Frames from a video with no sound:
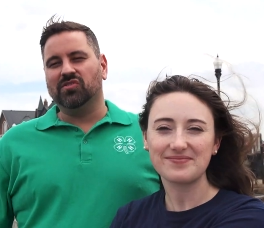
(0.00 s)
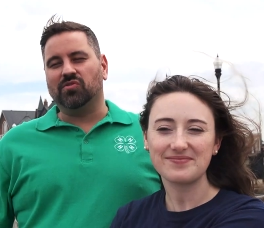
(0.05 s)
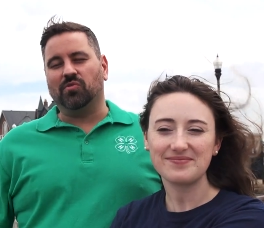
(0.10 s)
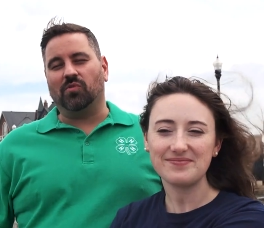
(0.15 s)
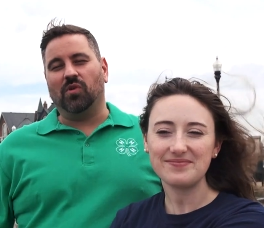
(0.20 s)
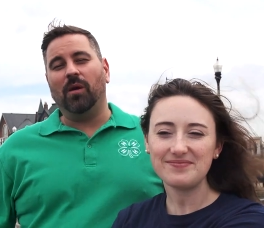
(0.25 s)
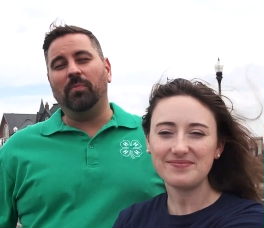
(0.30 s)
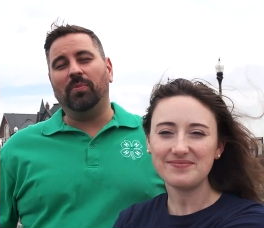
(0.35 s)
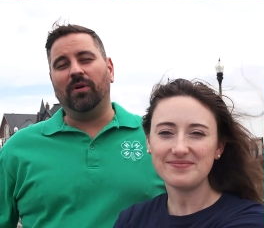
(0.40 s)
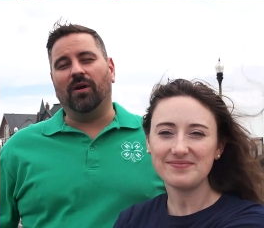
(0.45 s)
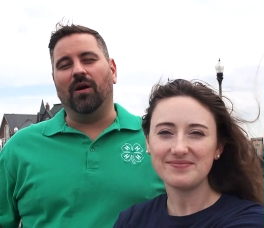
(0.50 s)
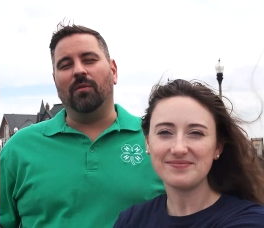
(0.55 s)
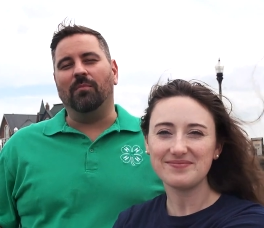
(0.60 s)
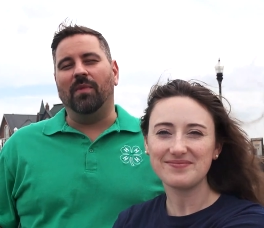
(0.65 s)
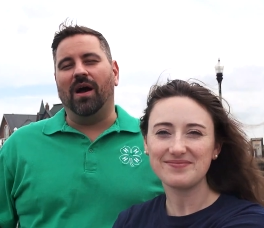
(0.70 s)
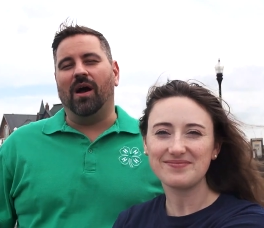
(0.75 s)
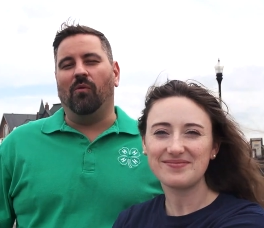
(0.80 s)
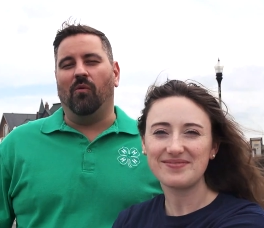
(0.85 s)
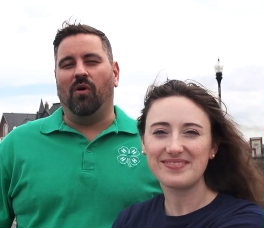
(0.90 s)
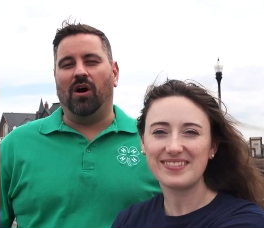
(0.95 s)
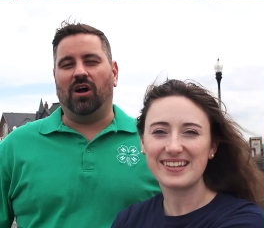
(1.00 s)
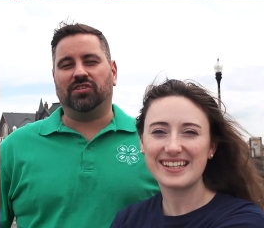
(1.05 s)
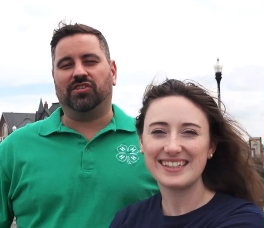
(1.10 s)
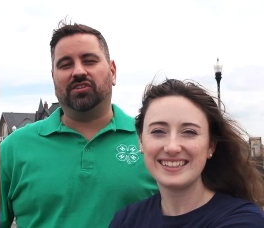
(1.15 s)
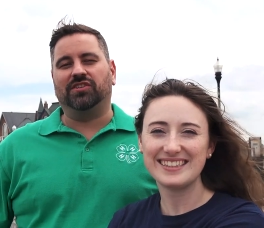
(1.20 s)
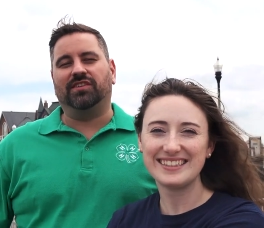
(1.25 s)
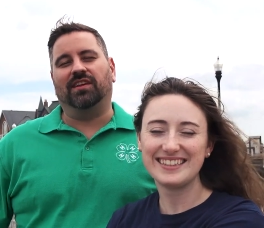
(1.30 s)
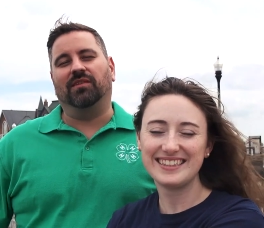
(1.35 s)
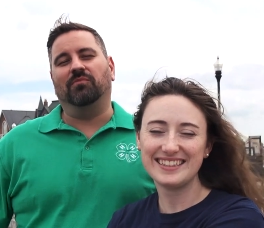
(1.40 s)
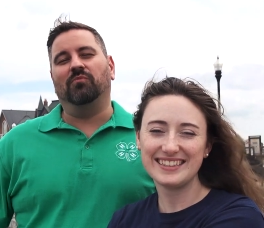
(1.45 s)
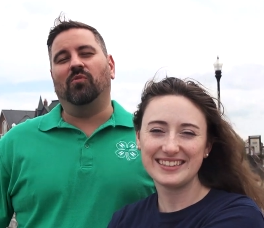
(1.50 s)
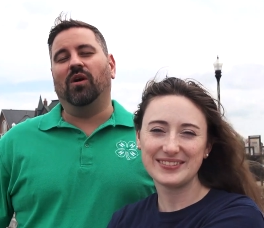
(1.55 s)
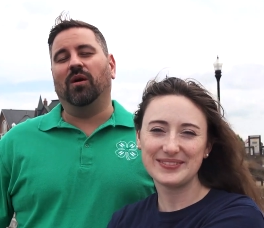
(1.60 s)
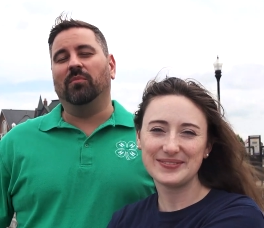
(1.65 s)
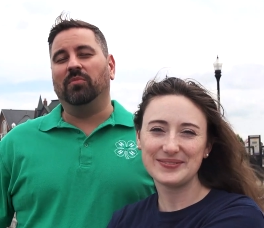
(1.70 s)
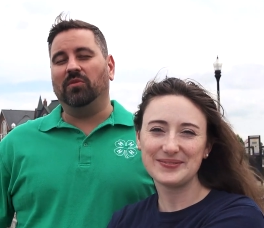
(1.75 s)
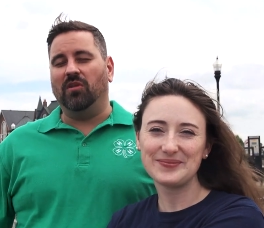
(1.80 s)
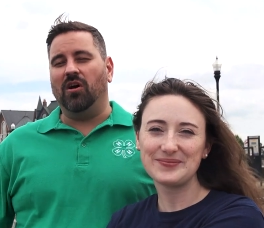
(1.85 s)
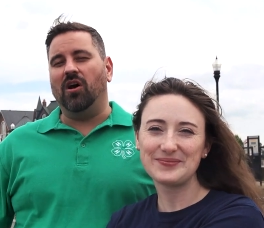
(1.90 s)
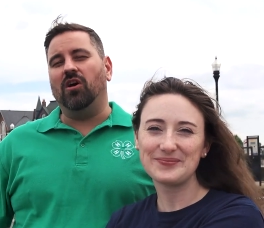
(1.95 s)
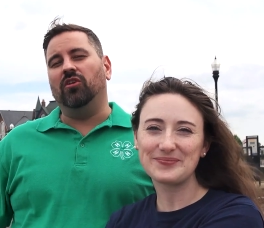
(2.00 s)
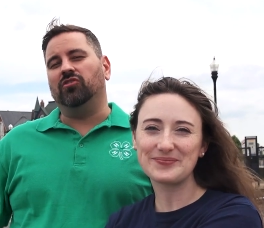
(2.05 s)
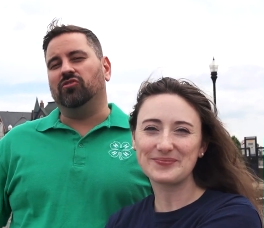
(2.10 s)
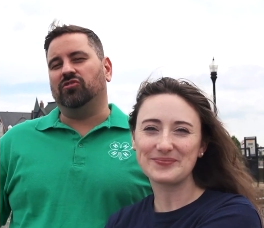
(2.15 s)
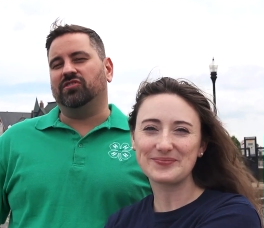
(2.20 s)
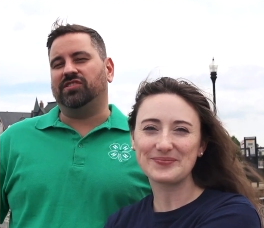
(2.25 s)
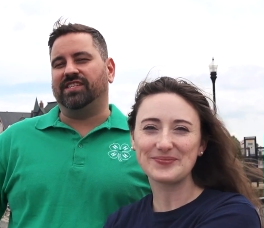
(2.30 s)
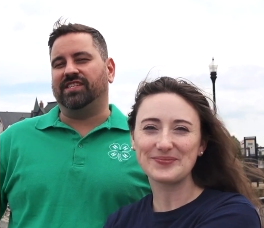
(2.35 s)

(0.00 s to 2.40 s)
Speaker 1: So we're up here on Mount Washington, where below you'll